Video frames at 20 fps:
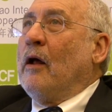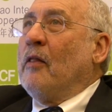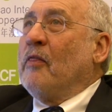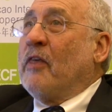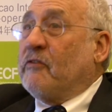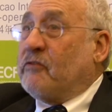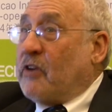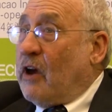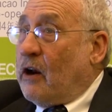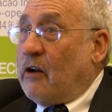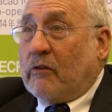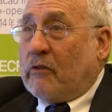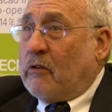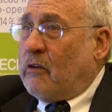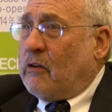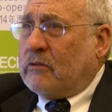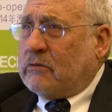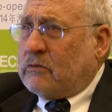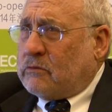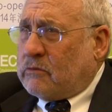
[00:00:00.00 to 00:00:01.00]
They've done a
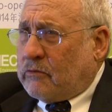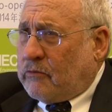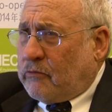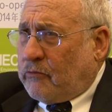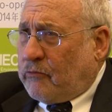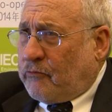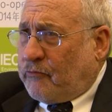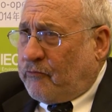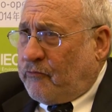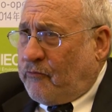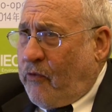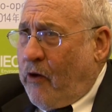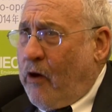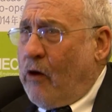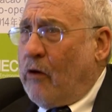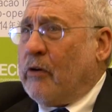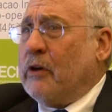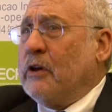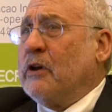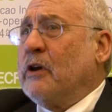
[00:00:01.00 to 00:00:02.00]

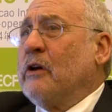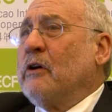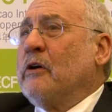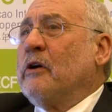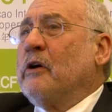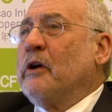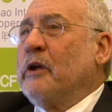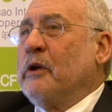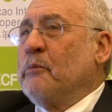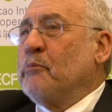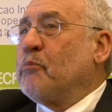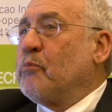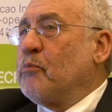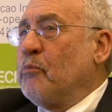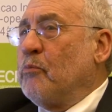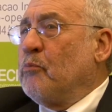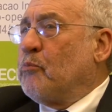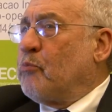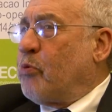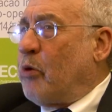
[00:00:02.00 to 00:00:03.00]
very
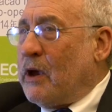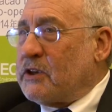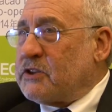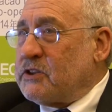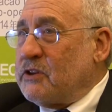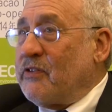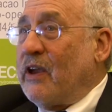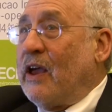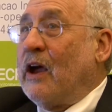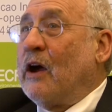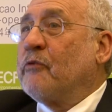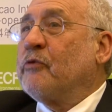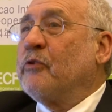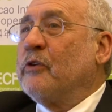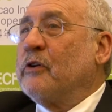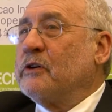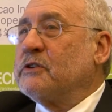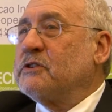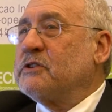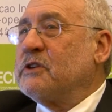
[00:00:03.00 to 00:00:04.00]
impressive
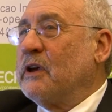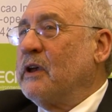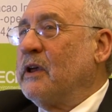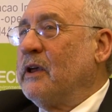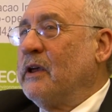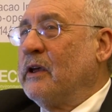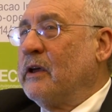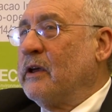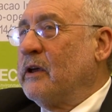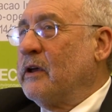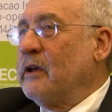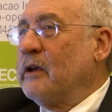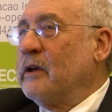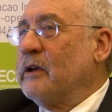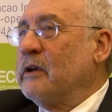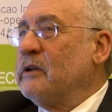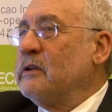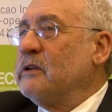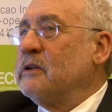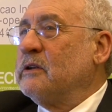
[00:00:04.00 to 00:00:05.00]
efforts
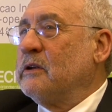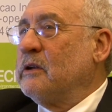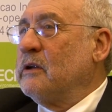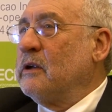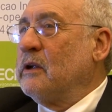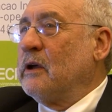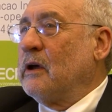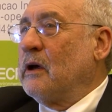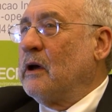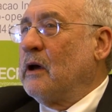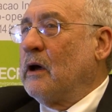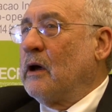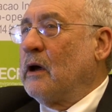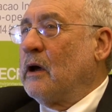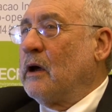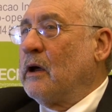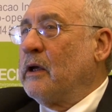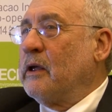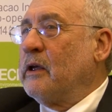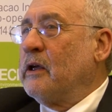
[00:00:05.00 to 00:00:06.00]
in
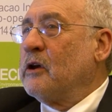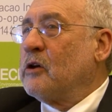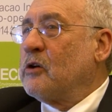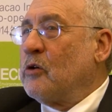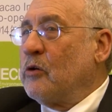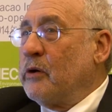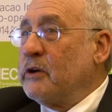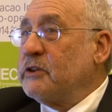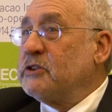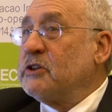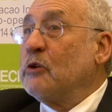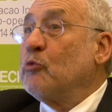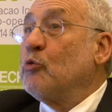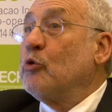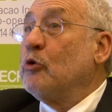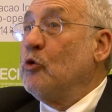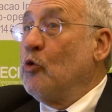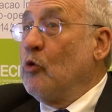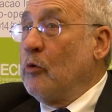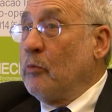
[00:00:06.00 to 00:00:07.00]
encouraging
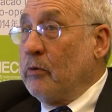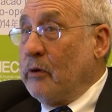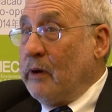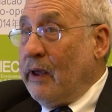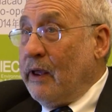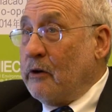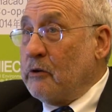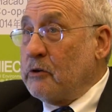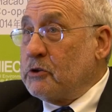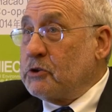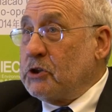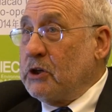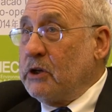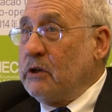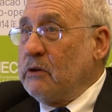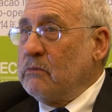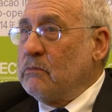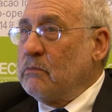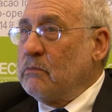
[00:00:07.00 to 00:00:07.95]
renewable energy.